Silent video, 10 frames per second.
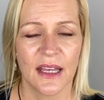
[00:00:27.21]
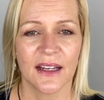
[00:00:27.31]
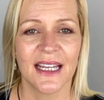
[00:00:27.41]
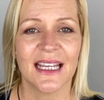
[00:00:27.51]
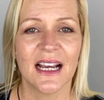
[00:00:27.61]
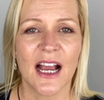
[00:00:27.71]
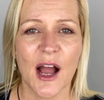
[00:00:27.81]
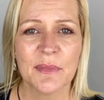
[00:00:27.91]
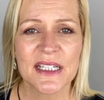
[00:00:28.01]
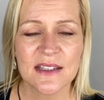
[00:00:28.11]
An
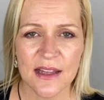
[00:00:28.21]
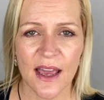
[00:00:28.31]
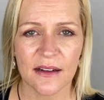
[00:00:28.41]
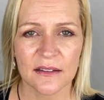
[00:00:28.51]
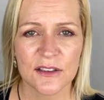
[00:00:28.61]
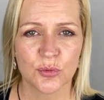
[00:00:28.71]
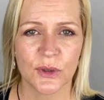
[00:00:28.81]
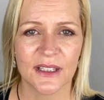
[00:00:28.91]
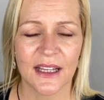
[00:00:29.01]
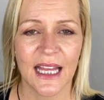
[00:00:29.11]
incoming status
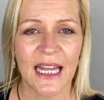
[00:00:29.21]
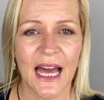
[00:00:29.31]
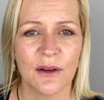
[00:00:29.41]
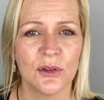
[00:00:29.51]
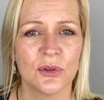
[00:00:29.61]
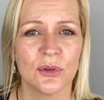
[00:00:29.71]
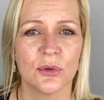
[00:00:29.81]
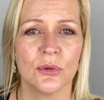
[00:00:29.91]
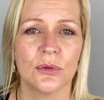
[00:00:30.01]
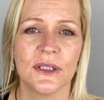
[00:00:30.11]
will allow you
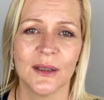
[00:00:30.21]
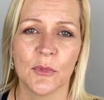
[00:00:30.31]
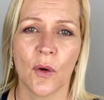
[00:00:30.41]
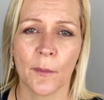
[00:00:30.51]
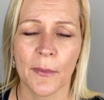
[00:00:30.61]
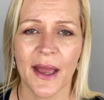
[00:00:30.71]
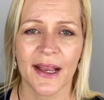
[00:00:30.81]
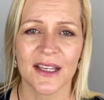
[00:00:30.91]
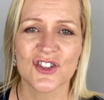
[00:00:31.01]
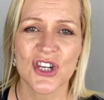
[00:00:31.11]
to keep going
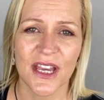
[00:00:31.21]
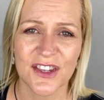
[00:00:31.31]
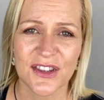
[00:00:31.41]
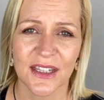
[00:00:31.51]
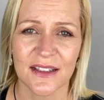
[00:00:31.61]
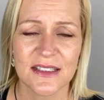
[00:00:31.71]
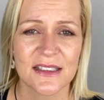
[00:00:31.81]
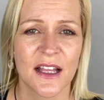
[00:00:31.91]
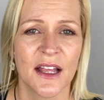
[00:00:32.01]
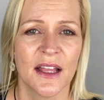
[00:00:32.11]
back and change things.
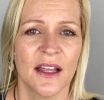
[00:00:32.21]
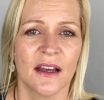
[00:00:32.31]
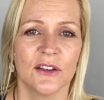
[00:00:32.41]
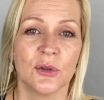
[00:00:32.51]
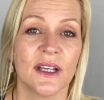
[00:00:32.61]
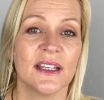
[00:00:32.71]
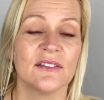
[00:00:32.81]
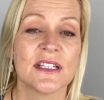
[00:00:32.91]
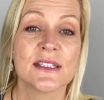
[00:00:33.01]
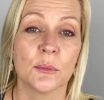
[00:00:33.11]
You can
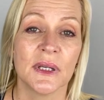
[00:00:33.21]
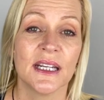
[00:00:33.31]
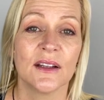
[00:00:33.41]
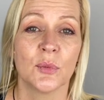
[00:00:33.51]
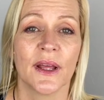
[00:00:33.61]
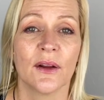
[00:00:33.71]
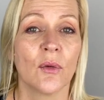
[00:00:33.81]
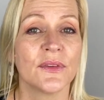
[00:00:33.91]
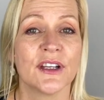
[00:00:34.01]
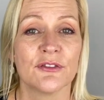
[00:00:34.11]
even submit it when
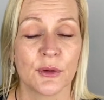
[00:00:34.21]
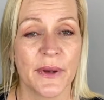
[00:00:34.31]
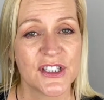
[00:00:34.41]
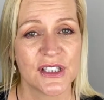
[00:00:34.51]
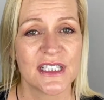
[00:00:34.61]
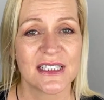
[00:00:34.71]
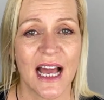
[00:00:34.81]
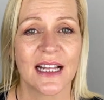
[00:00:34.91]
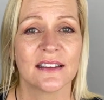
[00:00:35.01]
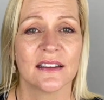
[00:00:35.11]
all the information is
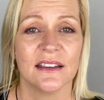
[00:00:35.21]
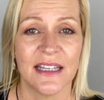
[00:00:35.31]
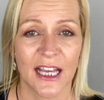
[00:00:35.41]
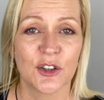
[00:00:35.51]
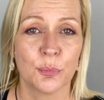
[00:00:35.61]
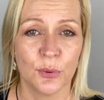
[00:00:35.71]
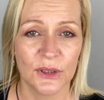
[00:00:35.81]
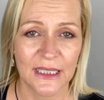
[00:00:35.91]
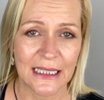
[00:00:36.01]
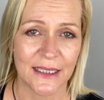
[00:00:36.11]
not yet
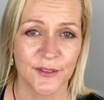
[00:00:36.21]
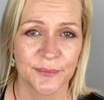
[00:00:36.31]
put in.